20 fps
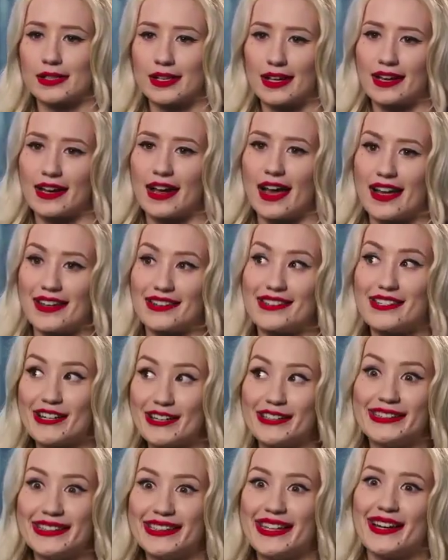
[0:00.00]
and I had
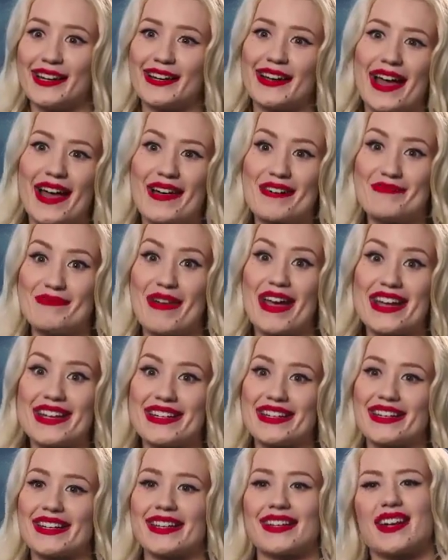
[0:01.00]
gotten there and I had
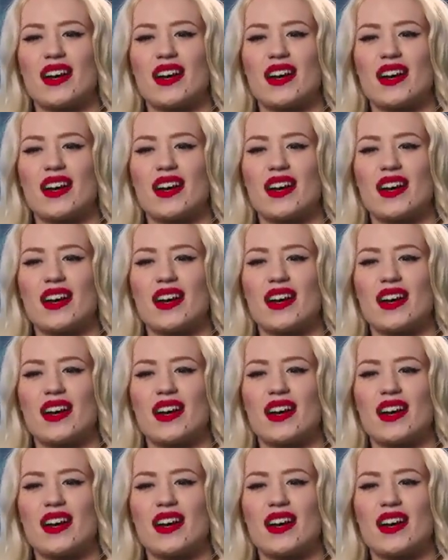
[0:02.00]
made it,